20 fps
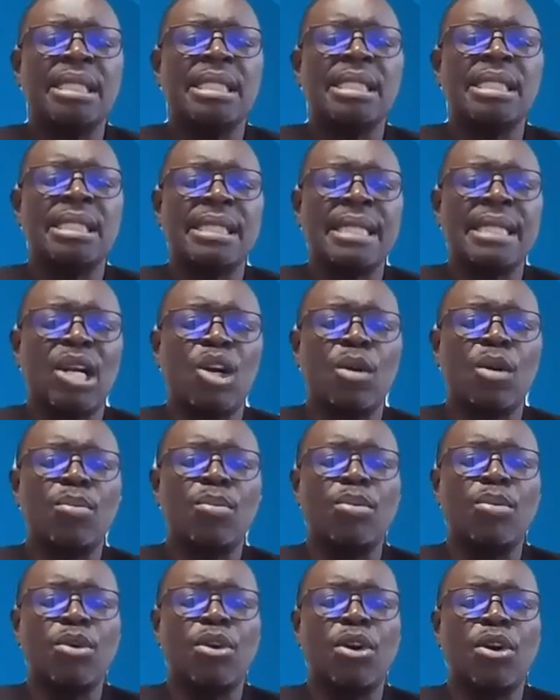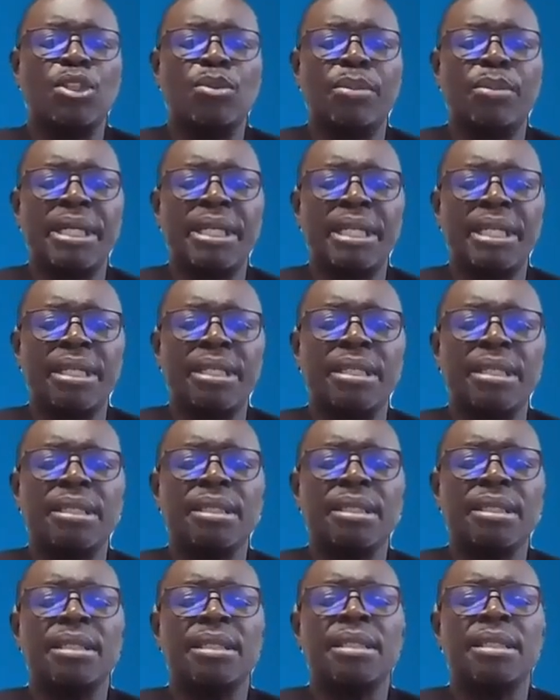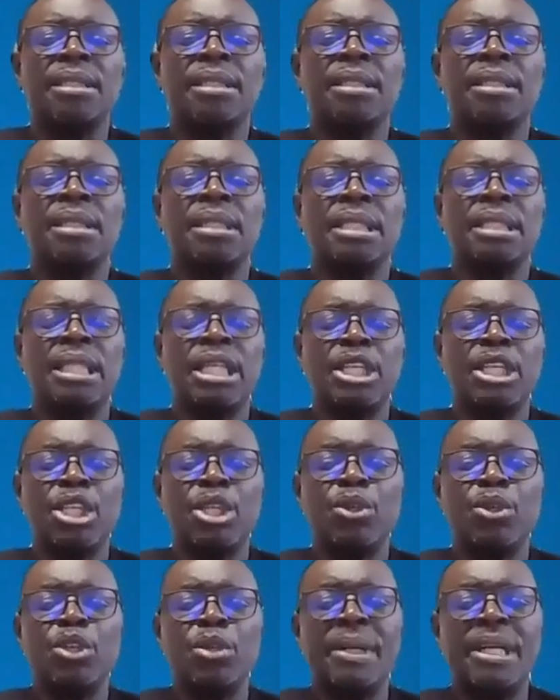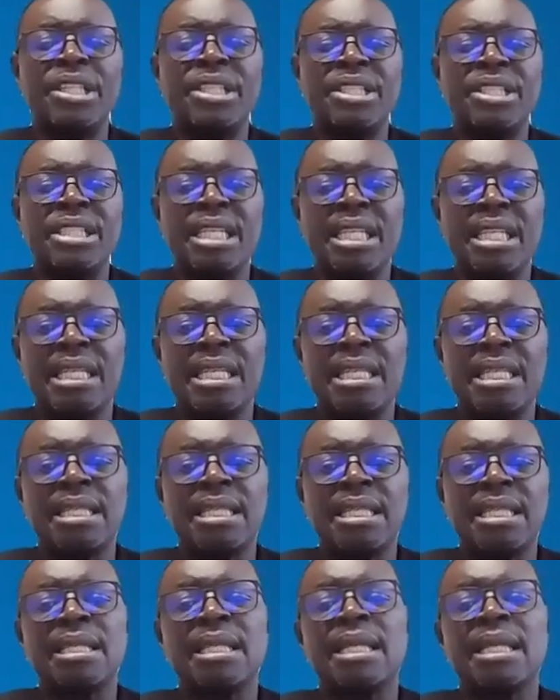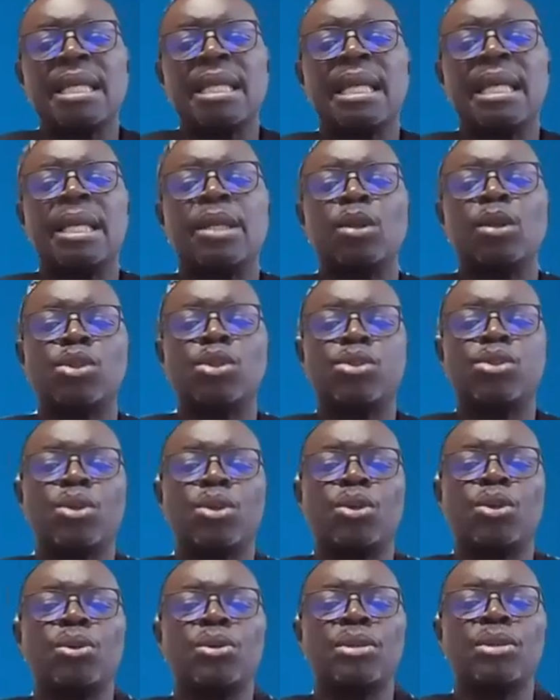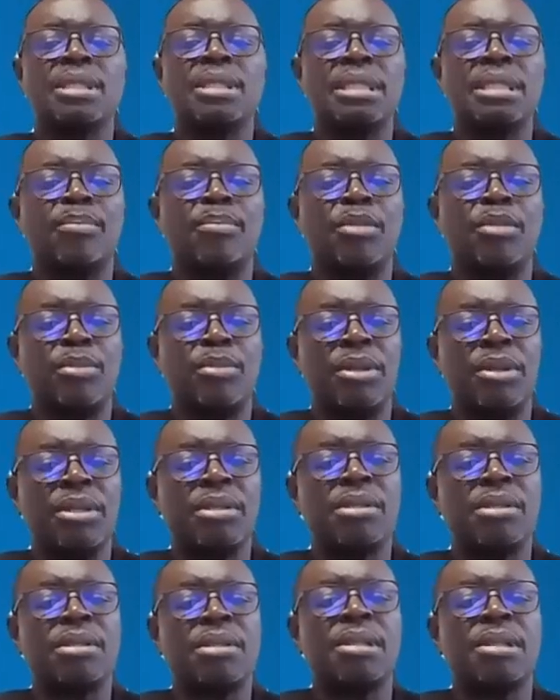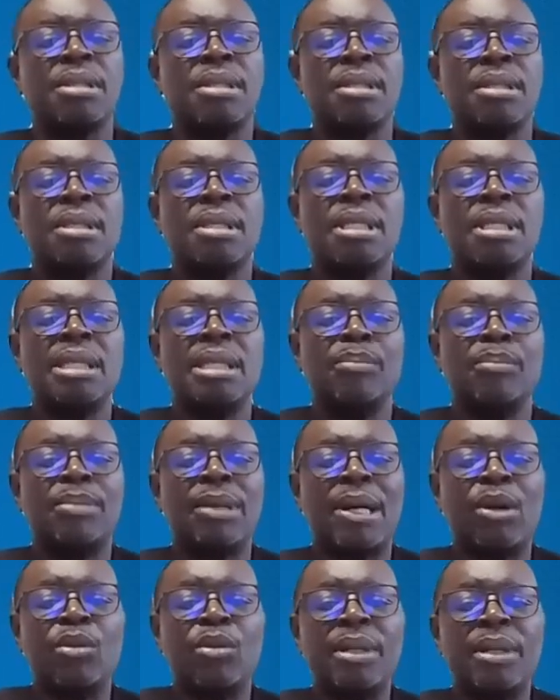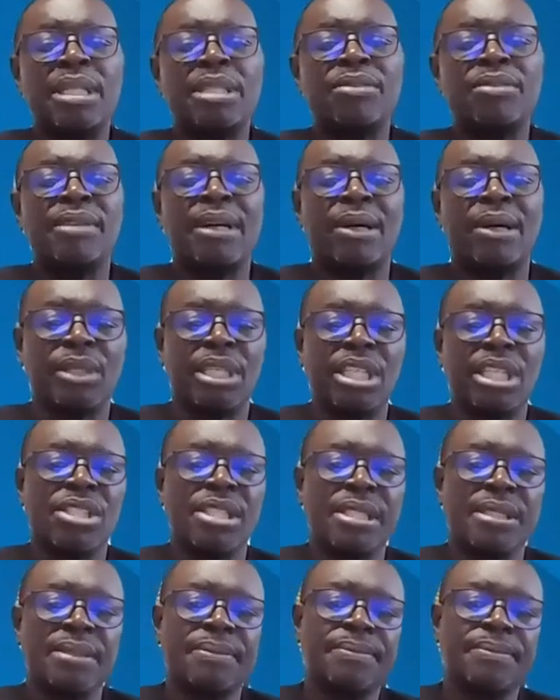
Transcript: Jacob Goldberg, the new humanitarian, and also the People's Empowerment Foundation.